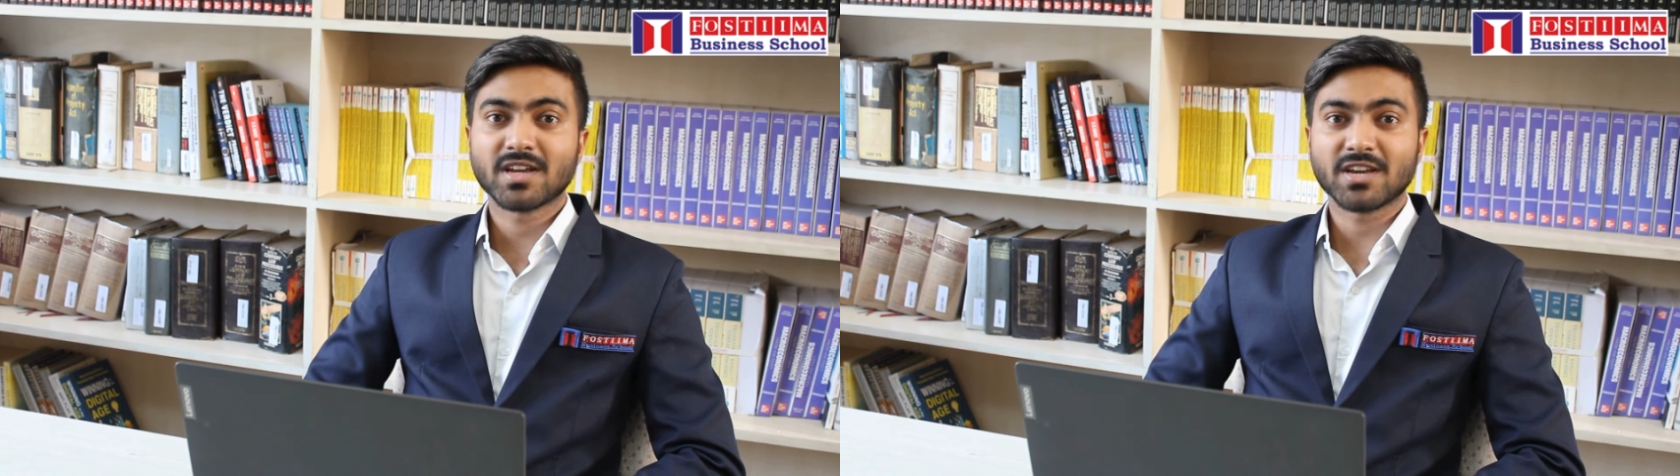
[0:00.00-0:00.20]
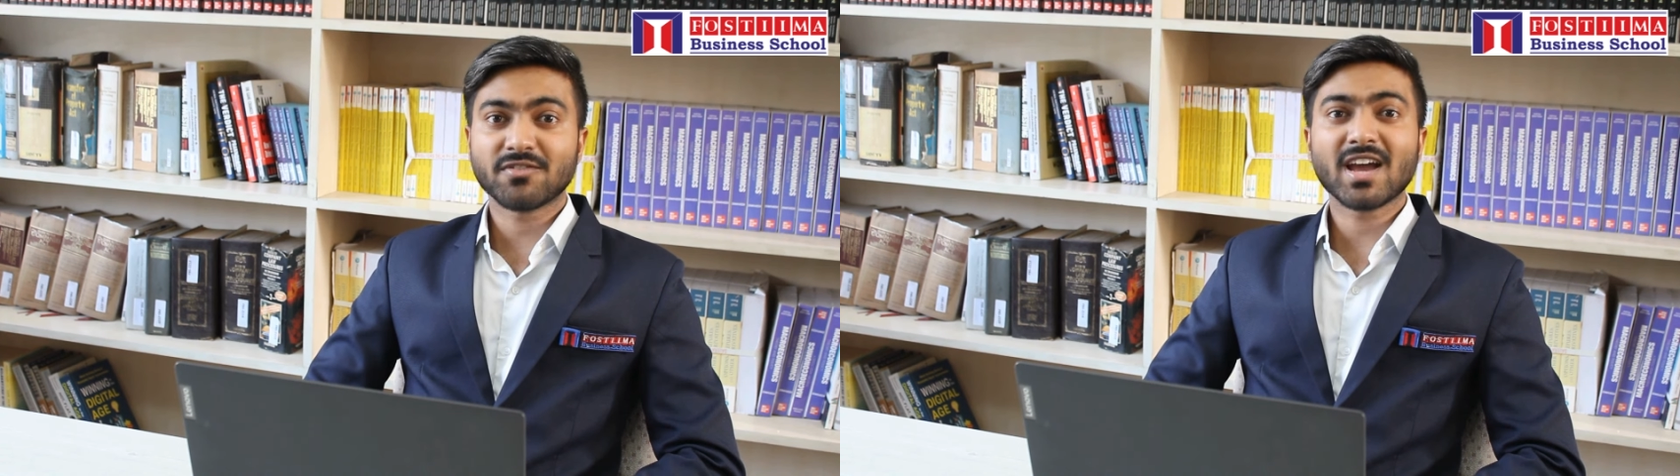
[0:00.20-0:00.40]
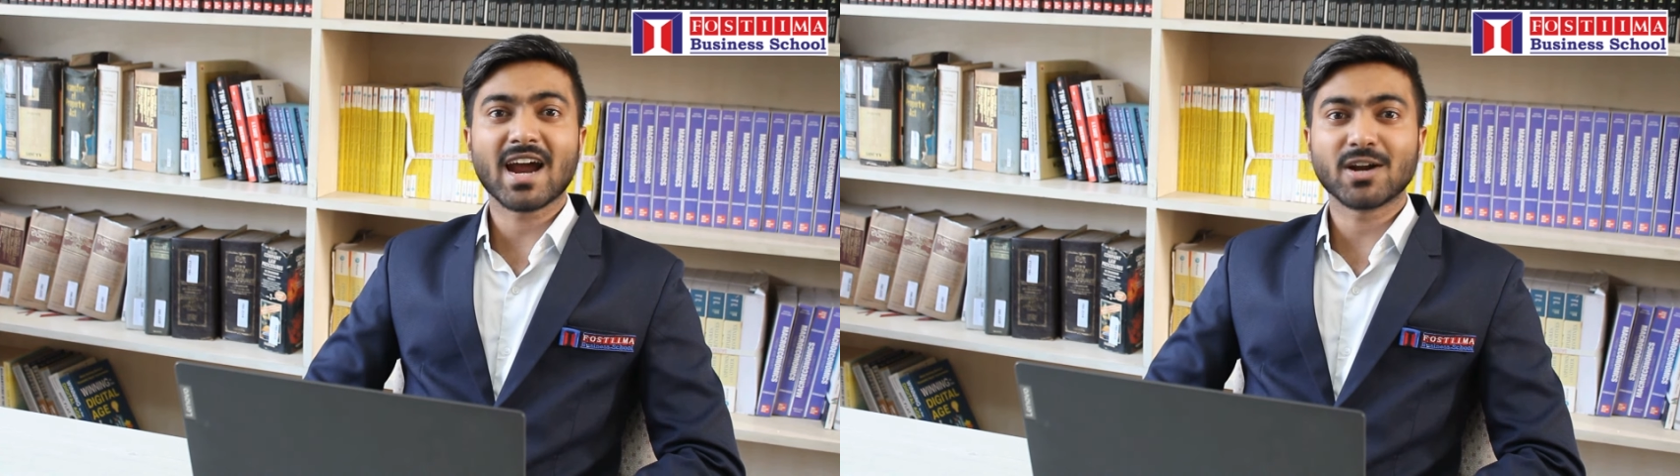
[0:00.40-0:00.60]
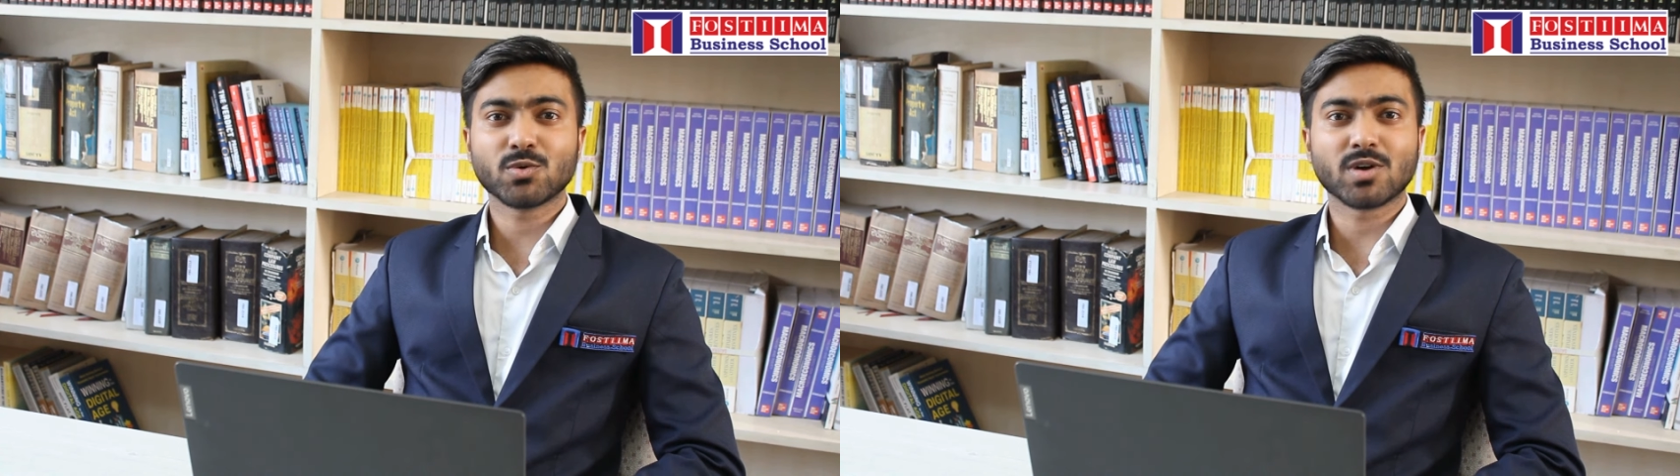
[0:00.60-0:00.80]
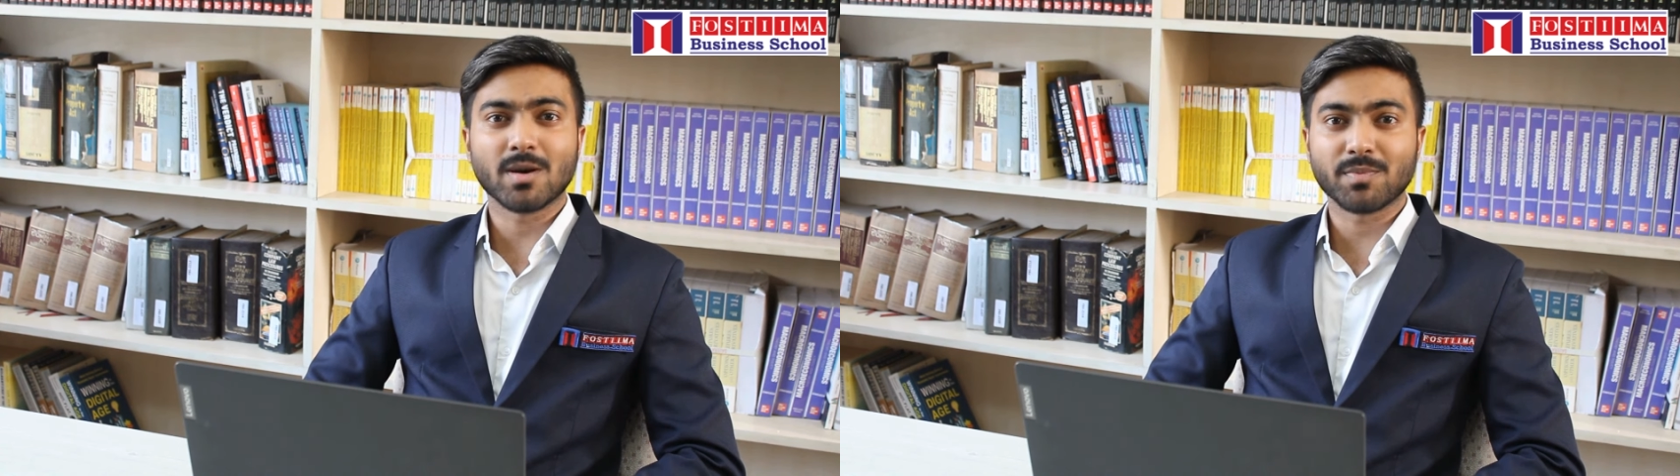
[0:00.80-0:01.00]
If I had
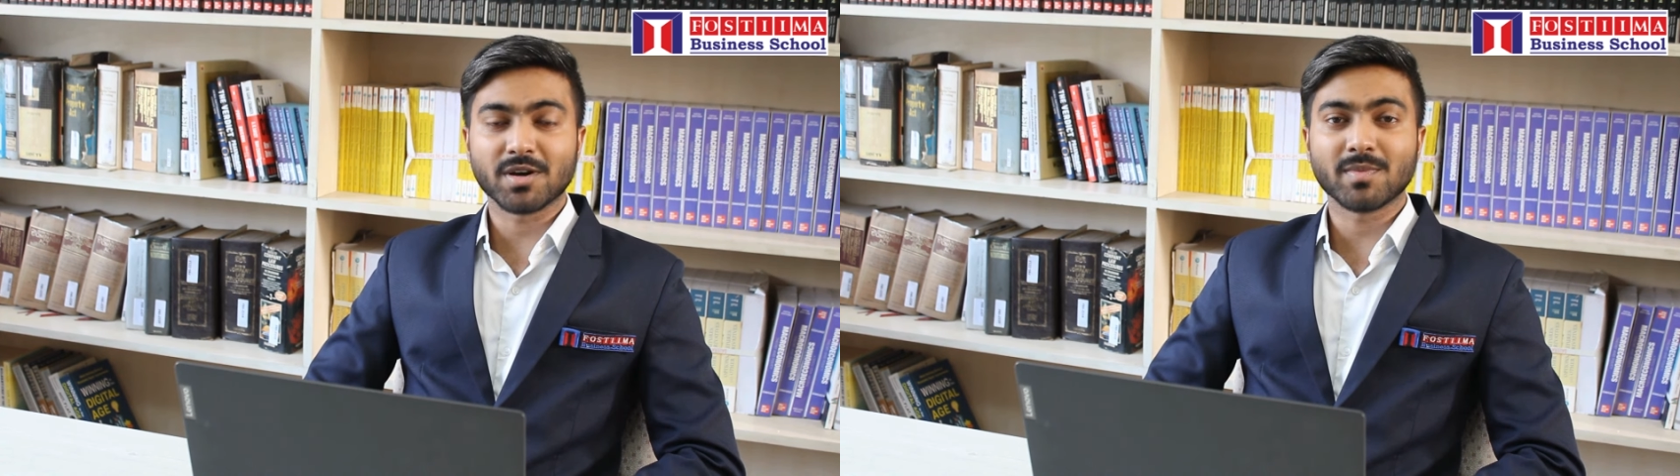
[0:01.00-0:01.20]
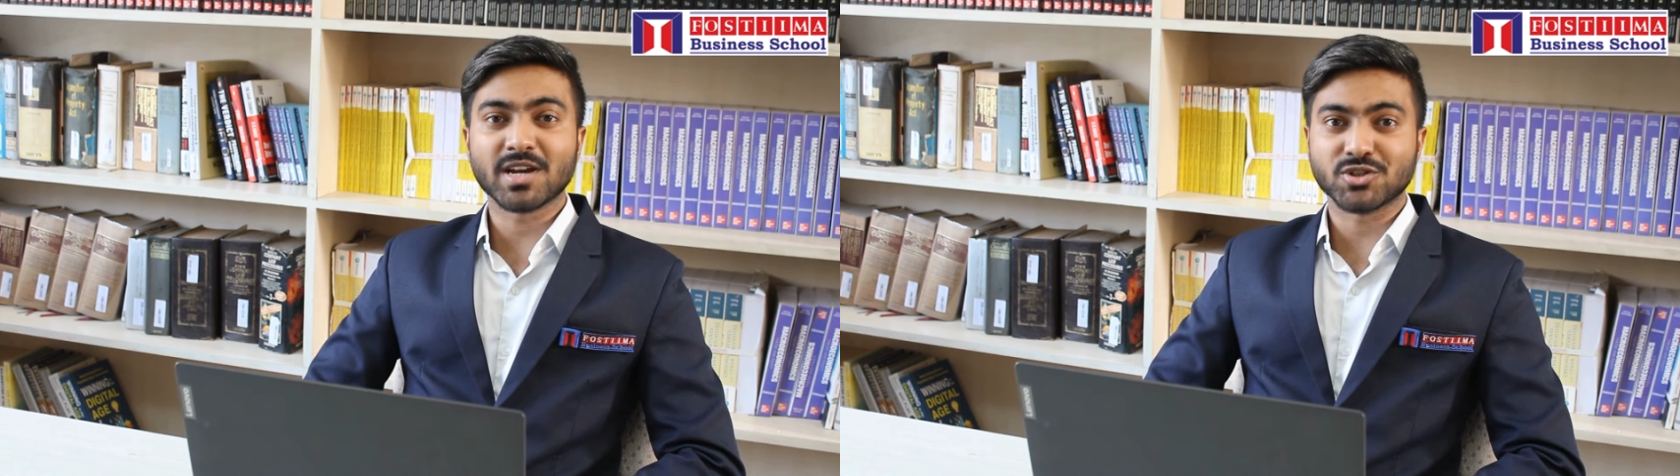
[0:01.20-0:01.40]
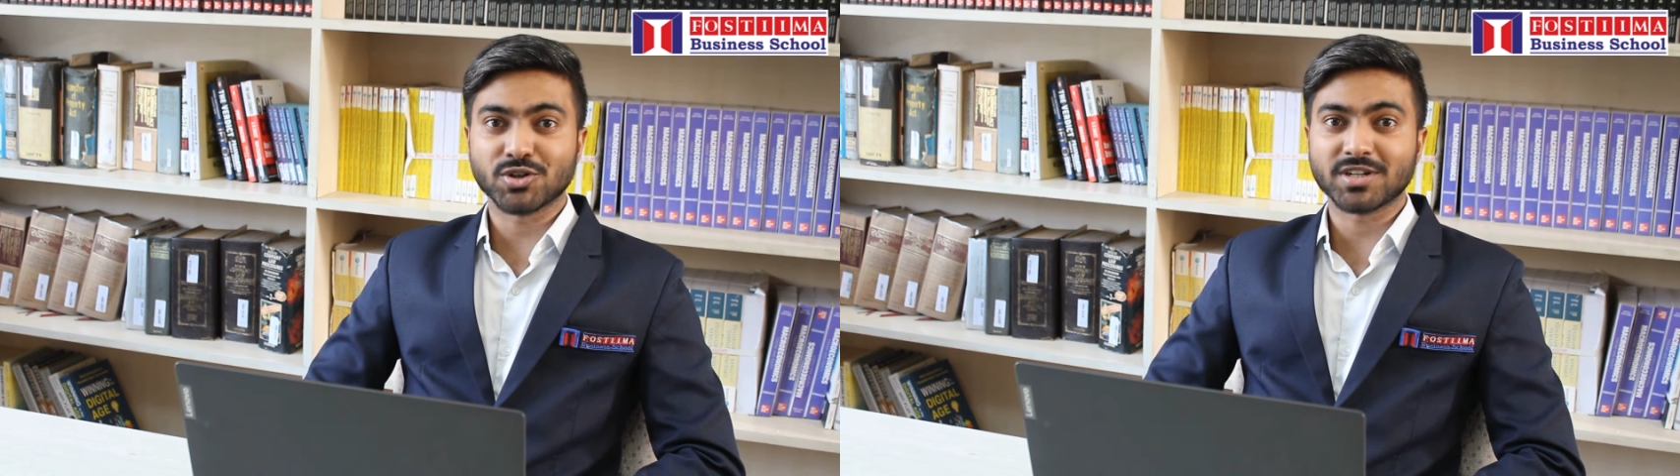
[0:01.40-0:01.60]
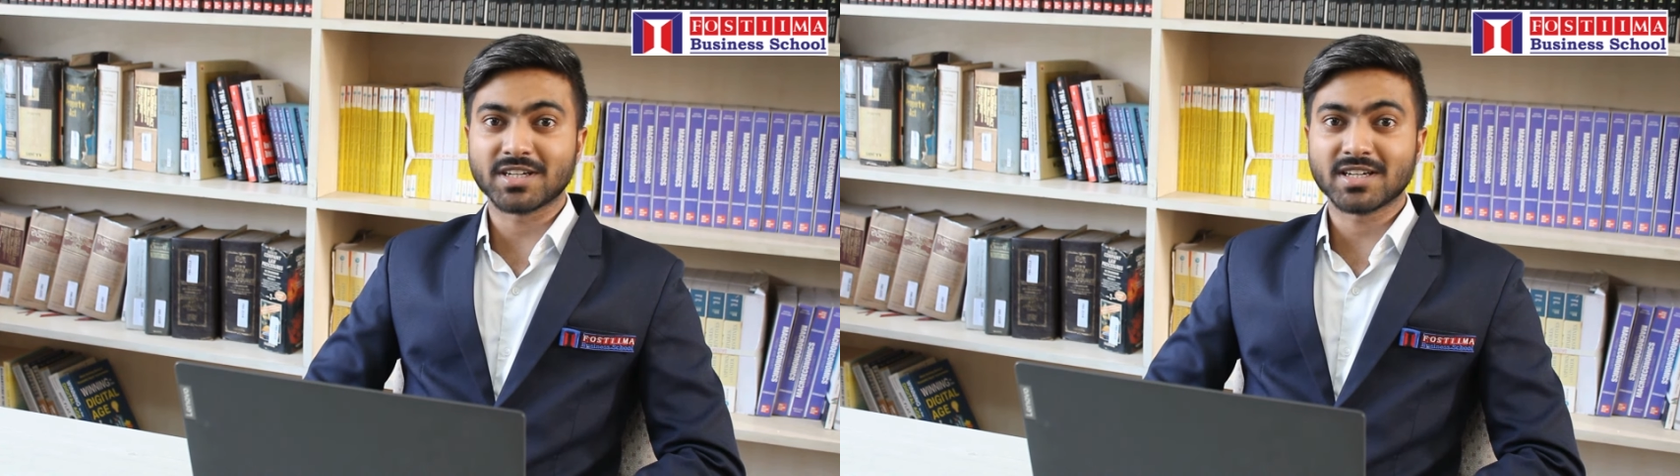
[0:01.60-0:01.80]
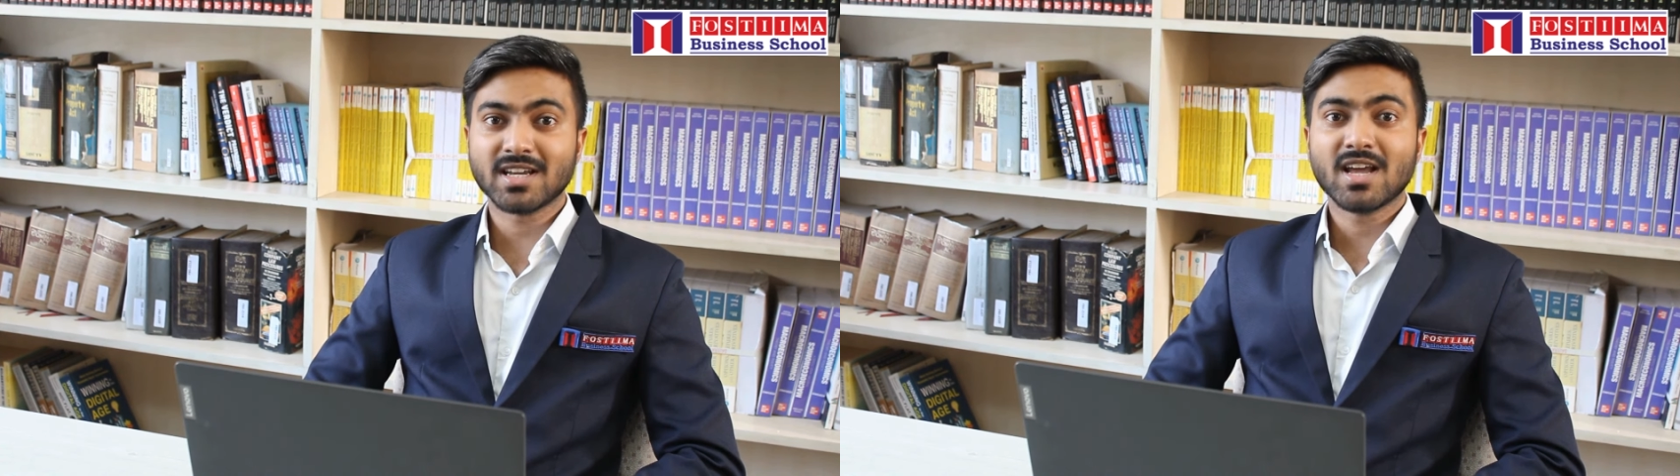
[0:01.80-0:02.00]
to compare my journey